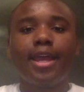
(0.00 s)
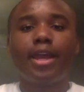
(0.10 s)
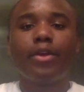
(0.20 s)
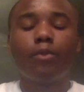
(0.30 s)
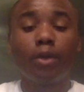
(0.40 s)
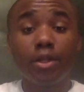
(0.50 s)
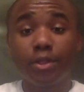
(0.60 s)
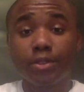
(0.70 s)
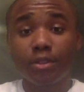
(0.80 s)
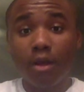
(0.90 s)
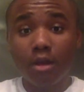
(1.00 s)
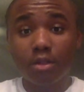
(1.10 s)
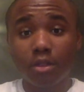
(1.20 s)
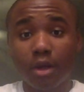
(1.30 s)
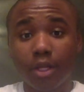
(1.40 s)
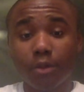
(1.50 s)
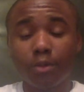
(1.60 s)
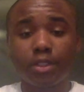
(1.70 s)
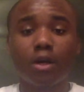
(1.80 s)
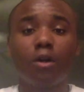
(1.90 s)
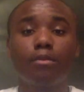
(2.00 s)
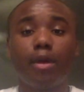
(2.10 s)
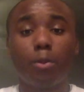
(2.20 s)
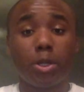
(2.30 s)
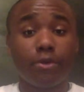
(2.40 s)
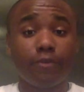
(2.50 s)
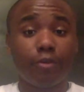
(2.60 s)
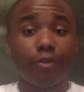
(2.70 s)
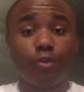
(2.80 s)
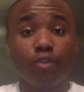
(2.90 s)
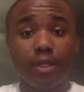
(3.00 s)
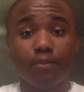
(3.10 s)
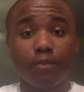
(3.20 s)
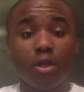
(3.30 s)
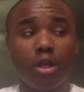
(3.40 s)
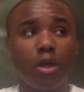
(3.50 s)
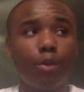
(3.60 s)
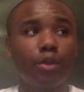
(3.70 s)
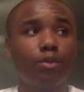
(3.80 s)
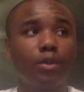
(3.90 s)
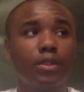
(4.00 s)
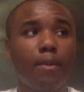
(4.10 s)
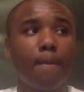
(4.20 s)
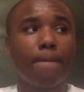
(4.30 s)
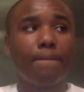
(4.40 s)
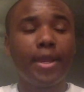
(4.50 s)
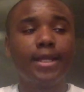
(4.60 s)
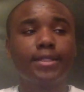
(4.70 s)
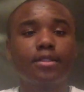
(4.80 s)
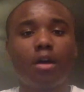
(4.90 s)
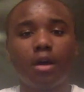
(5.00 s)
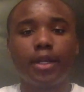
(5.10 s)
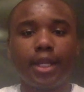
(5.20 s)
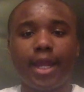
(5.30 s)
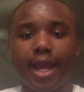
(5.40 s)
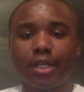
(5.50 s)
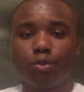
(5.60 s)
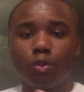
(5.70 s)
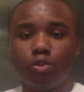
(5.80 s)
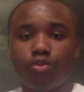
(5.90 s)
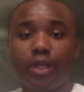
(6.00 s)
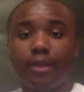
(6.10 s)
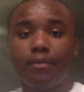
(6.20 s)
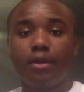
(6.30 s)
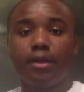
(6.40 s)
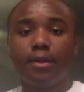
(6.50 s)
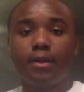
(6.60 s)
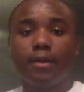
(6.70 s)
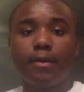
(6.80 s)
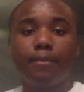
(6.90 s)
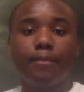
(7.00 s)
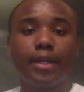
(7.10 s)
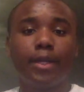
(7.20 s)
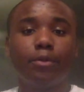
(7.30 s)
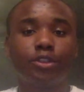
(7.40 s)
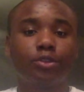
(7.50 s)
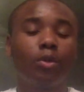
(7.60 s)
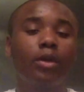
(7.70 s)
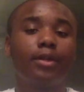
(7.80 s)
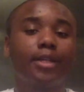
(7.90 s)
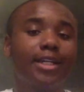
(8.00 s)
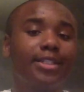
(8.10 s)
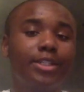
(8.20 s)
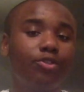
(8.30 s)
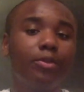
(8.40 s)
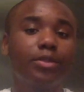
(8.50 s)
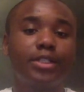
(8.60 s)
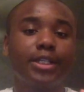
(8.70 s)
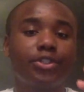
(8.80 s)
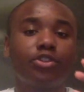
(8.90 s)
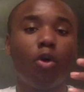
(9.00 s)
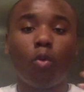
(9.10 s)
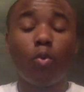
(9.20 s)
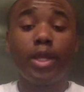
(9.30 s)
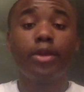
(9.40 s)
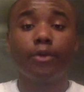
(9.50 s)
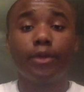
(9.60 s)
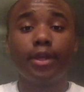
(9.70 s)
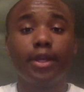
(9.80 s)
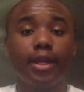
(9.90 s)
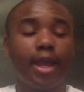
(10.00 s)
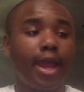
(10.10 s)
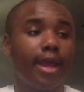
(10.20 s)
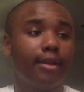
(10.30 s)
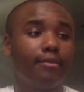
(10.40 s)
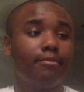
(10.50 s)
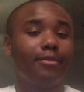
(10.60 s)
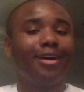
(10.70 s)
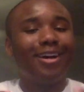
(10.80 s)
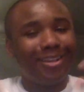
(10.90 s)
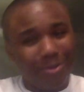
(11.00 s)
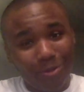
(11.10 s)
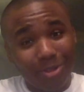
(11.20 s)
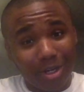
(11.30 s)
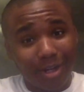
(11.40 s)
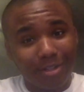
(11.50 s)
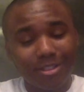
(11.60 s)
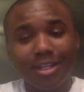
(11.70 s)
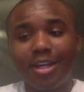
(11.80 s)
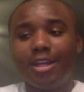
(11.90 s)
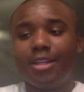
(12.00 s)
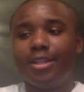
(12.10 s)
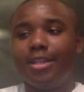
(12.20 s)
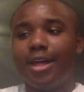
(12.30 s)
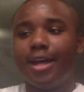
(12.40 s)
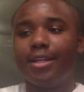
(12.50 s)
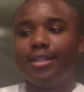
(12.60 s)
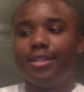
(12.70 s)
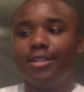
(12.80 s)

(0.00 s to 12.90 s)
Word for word: And one of the songs on it was called My Weird Furry Dream, which was based on an actual dream. But it was shortened because this dream was just so weird and unorthodox that